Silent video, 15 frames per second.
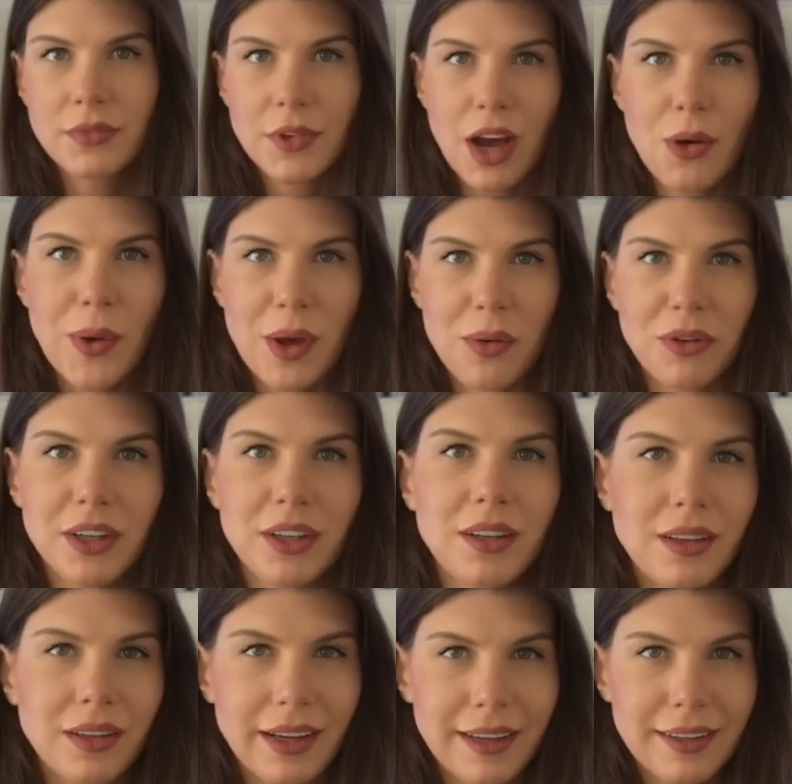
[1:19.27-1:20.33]
However,
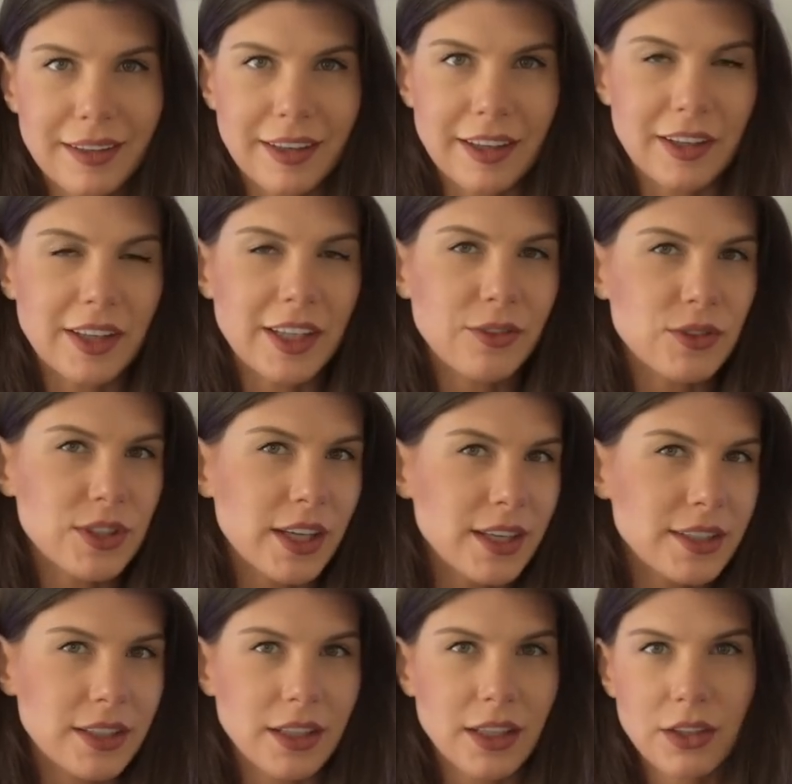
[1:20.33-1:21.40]
lately it was
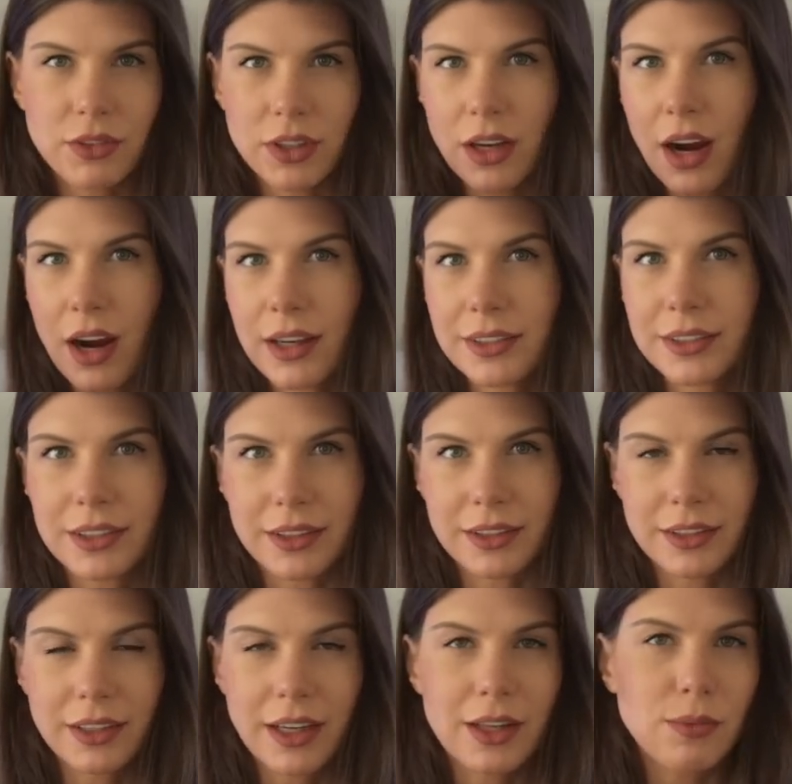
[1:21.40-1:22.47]
getting even
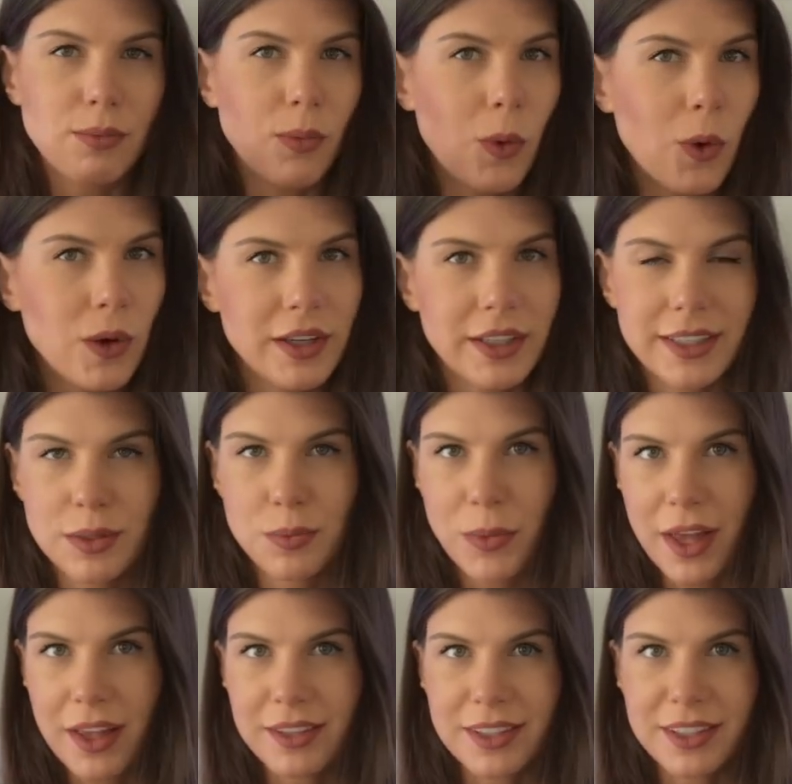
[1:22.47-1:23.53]
harder and more
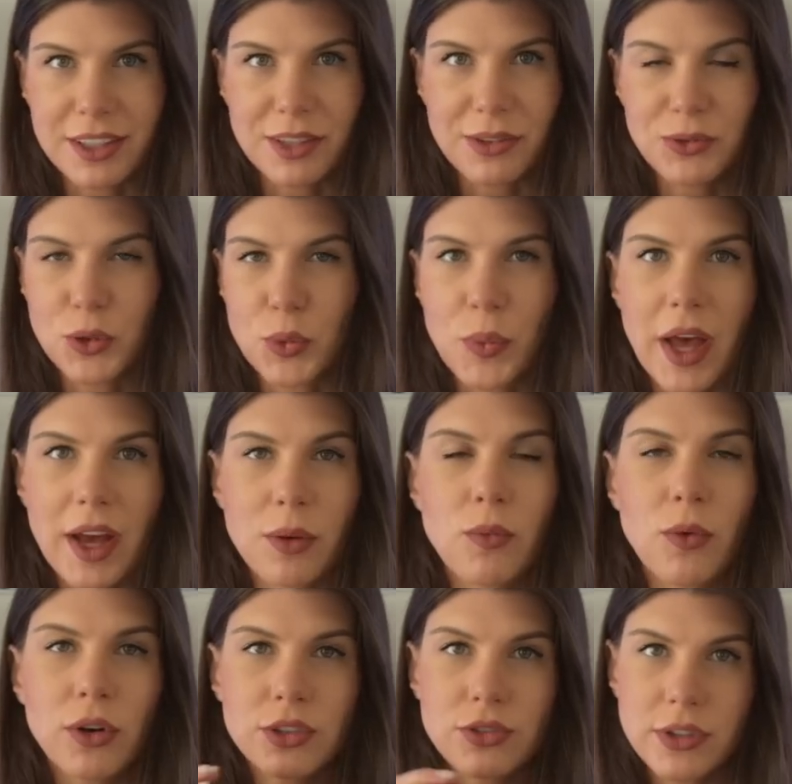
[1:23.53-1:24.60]
expensive to pack
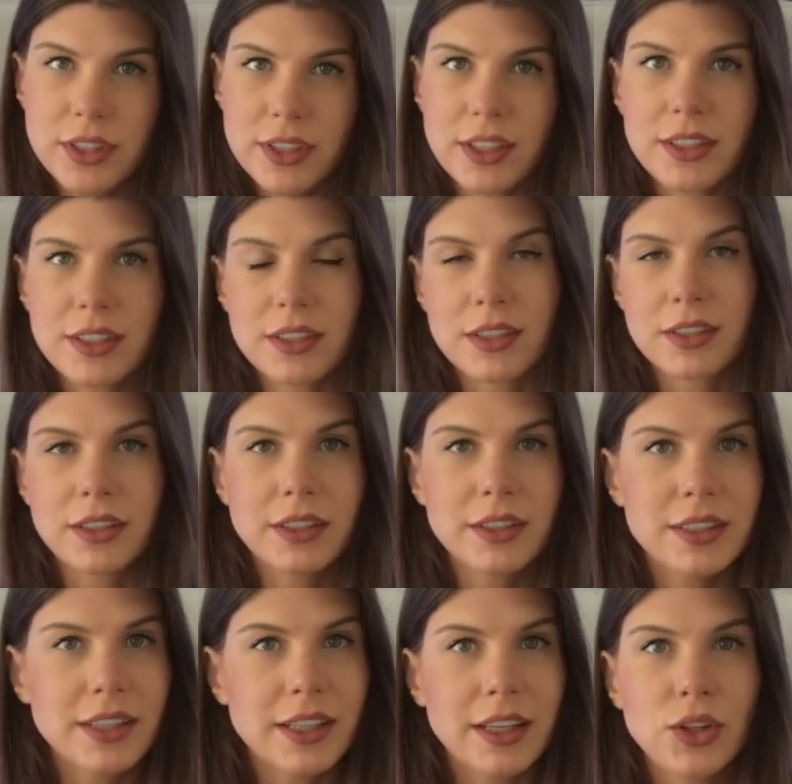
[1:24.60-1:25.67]
more
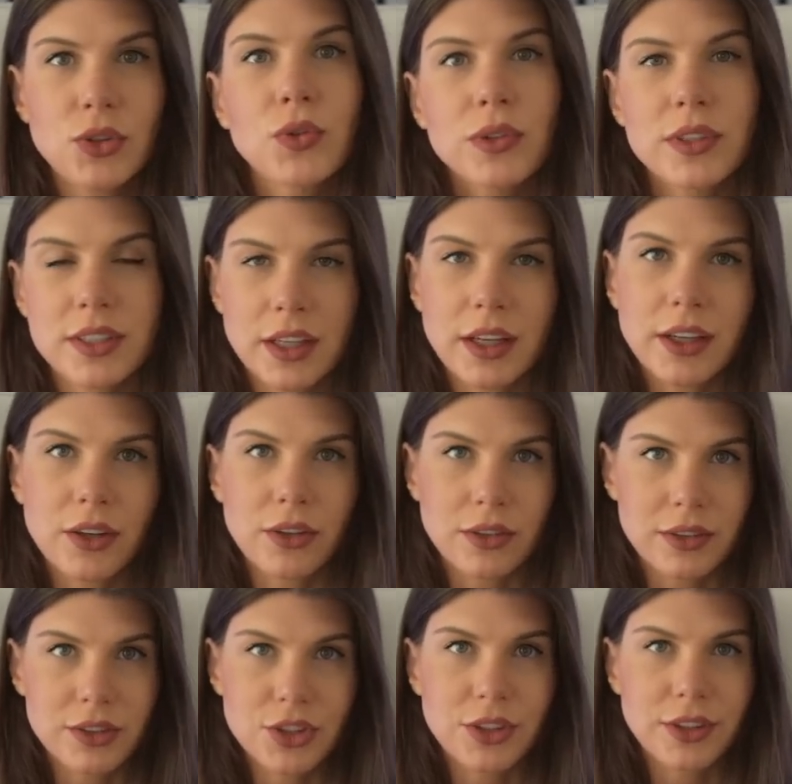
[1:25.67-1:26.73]
transistors into a
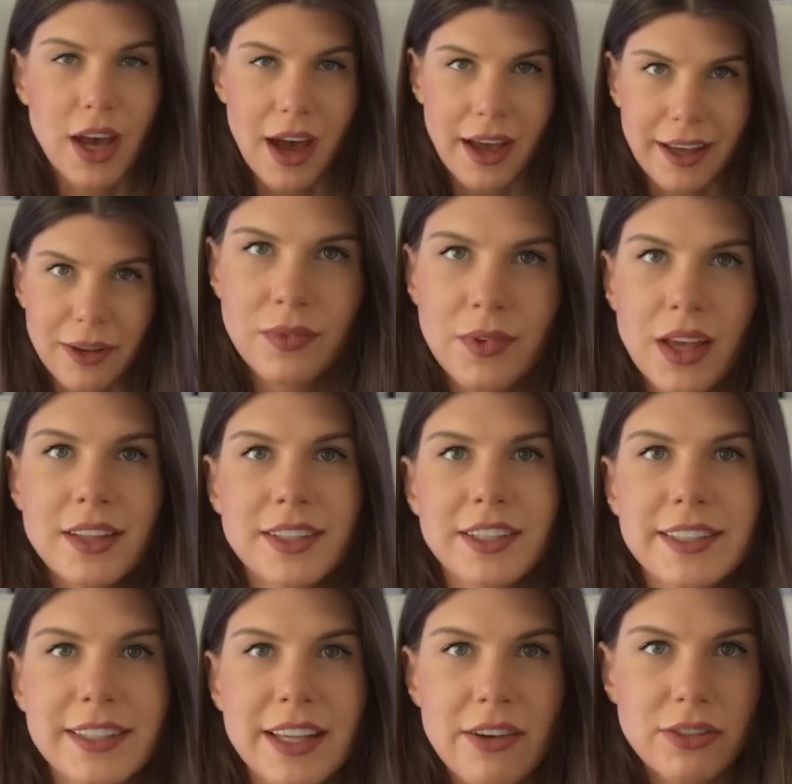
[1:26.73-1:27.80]
silicon die. And there
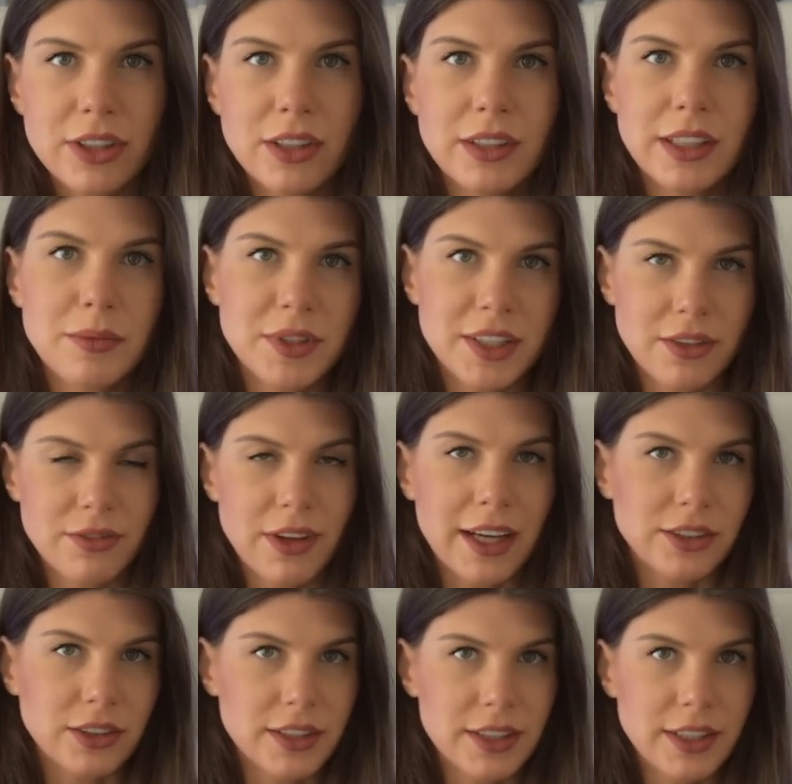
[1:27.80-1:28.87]
are several limiting
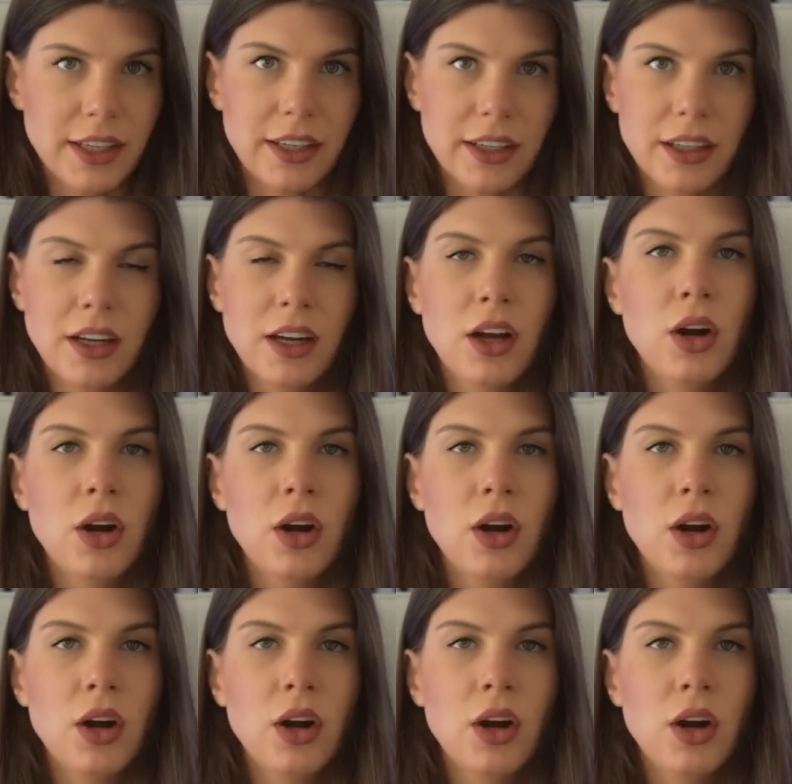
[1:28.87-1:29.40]
factors here.